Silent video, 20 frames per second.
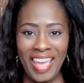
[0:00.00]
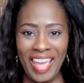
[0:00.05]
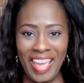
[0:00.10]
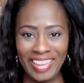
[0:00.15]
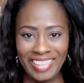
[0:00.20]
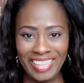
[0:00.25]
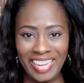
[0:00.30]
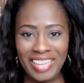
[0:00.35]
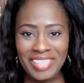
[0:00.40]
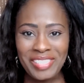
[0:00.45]

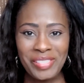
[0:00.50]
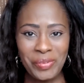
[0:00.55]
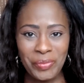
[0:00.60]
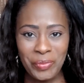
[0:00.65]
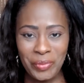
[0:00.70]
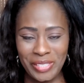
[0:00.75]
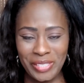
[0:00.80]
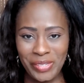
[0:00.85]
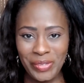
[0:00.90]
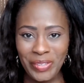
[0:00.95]
Hey guys,
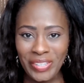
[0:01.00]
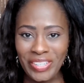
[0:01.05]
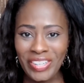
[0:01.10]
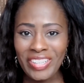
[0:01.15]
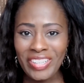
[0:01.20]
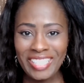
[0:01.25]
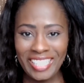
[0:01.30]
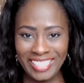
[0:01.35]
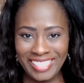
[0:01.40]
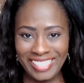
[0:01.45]
what's going
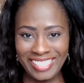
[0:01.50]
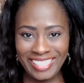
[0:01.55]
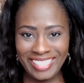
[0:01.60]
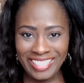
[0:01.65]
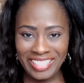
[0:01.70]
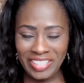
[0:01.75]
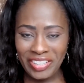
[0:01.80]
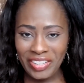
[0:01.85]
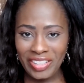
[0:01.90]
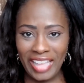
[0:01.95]
on? It's
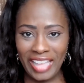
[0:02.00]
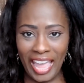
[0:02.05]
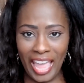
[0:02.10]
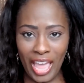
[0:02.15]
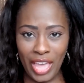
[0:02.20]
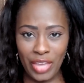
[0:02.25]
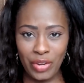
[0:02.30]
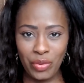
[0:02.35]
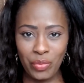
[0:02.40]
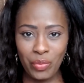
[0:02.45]
Tennille,
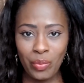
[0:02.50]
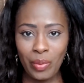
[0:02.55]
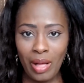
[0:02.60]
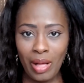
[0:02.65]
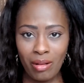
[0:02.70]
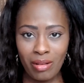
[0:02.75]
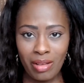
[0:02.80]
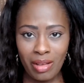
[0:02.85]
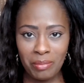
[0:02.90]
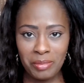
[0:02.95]
and
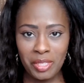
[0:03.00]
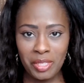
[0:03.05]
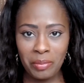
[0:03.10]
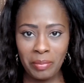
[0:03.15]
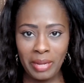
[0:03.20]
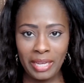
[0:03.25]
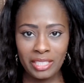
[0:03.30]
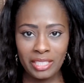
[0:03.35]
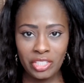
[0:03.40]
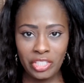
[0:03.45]
welcome to
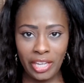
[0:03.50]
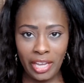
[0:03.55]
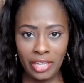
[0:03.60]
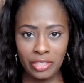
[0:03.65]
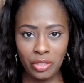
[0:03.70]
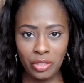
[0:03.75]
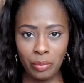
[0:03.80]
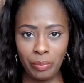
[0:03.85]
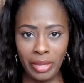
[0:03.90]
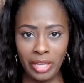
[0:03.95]
my
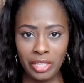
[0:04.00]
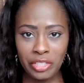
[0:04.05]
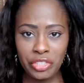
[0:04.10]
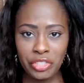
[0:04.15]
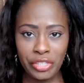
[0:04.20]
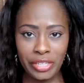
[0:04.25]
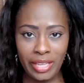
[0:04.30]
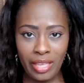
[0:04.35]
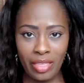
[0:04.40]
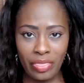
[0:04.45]
channel. Be
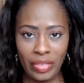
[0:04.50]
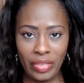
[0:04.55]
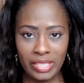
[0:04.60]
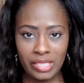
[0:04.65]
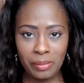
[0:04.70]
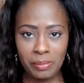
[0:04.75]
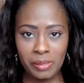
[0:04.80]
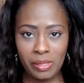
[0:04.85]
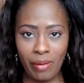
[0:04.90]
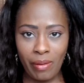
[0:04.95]
sure to hit that
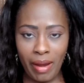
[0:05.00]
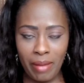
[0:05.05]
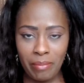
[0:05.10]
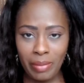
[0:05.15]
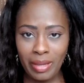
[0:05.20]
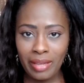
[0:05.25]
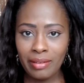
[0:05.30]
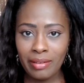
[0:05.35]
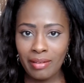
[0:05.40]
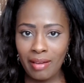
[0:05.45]
subscribe
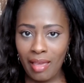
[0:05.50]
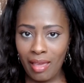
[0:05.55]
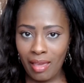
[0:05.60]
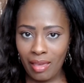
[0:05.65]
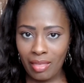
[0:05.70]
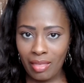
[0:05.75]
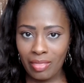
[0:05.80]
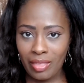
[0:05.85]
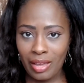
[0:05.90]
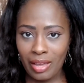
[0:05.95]
button
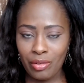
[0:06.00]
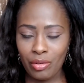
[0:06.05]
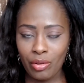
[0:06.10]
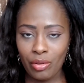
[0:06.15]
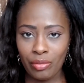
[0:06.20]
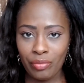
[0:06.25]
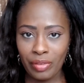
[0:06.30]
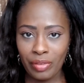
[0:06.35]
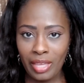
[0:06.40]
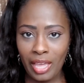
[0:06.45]
and that
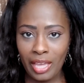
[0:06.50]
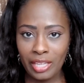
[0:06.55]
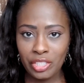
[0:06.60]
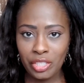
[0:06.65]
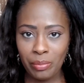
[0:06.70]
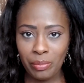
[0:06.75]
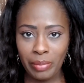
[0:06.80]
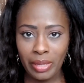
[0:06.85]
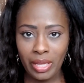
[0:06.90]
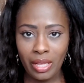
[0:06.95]

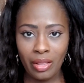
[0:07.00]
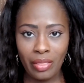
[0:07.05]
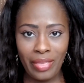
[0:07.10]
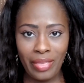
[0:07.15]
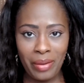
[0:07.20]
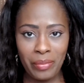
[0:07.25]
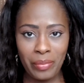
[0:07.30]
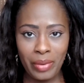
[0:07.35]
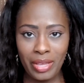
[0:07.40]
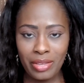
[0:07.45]
notification bell.
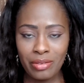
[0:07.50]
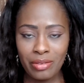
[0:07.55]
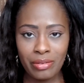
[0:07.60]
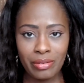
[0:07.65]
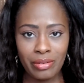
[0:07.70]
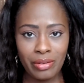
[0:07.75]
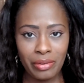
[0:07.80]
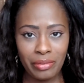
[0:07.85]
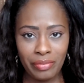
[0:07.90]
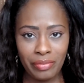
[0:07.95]
That way you're
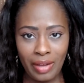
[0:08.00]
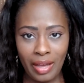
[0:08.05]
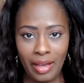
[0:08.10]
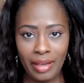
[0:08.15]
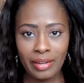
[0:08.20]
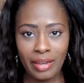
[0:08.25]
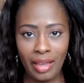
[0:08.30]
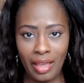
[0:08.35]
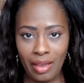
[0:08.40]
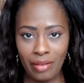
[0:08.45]

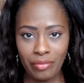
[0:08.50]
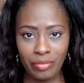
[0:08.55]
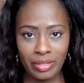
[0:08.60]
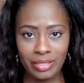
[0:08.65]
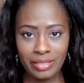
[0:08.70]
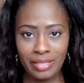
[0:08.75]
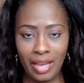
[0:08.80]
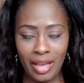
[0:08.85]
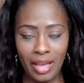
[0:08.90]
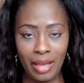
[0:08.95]
notified every
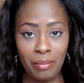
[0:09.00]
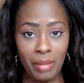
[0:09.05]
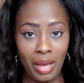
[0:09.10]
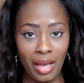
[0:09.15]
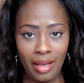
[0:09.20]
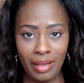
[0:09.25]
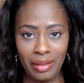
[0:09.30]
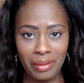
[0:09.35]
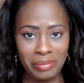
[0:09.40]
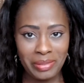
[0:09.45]
time
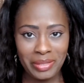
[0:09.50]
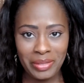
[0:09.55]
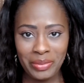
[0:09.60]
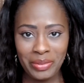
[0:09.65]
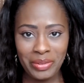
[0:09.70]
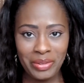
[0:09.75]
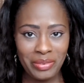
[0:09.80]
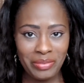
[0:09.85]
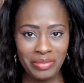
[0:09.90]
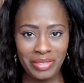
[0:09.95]
I upload a
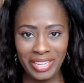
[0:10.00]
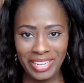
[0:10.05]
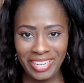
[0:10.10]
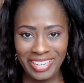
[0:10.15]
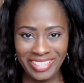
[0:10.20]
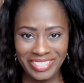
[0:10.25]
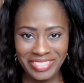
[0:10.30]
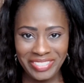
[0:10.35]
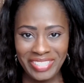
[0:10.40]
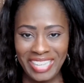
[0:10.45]
new
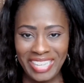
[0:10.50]
video.